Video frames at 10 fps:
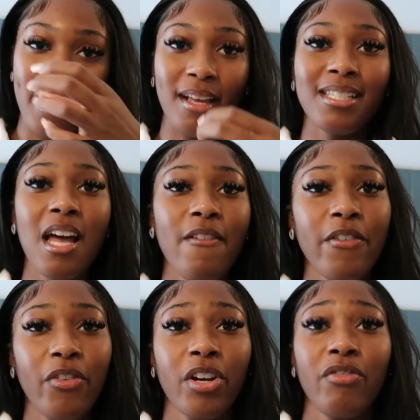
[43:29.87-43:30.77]
A South
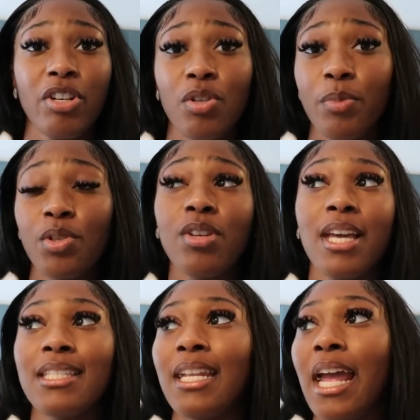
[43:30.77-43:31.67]
African restaurant we saw
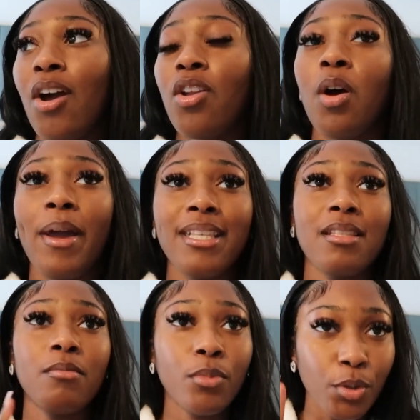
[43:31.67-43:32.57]
yesterday on our way to
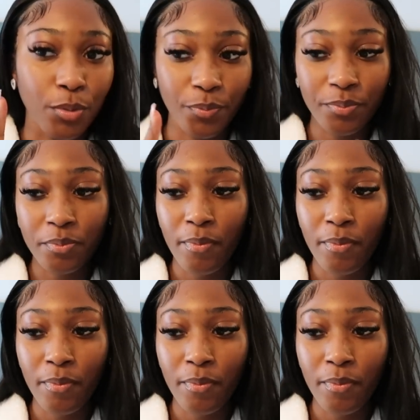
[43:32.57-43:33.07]
the mall.